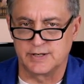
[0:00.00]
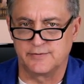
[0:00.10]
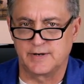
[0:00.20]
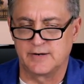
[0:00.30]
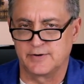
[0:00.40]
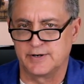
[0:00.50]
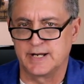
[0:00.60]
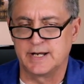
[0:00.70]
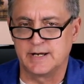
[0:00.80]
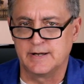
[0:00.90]
to
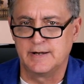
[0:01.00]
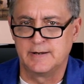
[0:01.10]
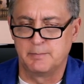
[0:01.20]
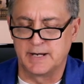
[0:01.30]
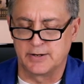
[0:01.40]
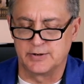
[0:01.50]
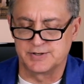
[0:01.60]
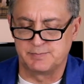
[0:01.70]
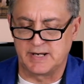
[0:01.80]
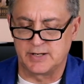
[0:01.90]
580
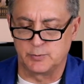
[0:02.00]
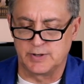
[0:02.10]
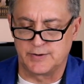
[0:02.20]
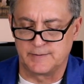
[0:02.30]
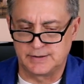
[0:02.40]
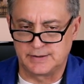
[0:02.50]
megahertz bandwidth.